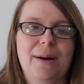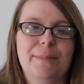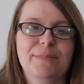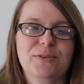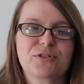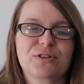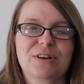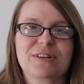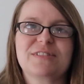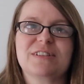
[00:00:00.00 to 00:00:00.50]

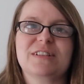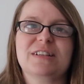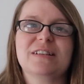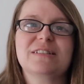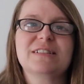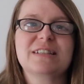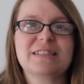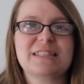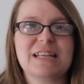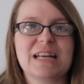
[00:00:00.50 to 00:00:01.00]
trust and
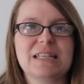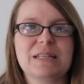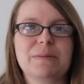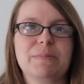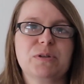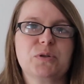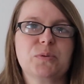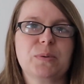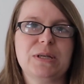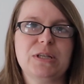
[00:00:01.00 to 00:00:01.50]
understanding
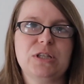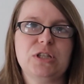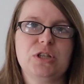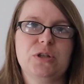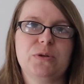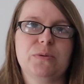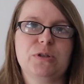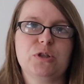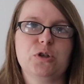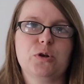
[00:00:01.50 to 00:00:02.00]
between
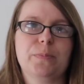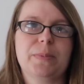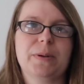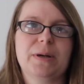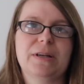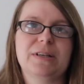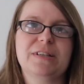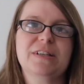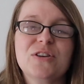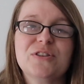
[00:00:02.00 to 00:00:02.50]
you and your
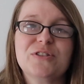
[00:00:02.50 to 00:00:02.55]
bird.